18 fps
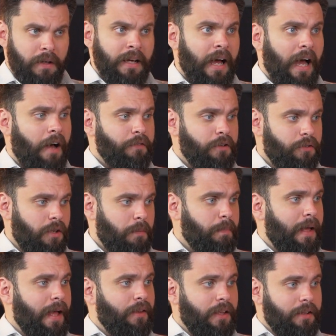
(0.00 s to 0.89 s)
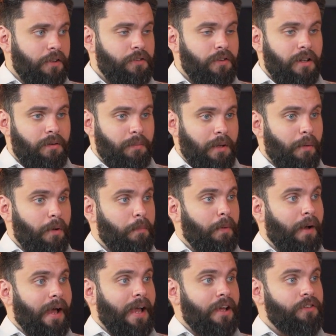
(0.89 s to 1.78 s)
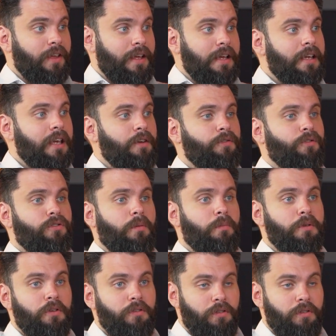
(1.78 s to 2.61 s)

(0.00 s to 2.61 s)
obviously, like this is not something I would buy as a gift for someone.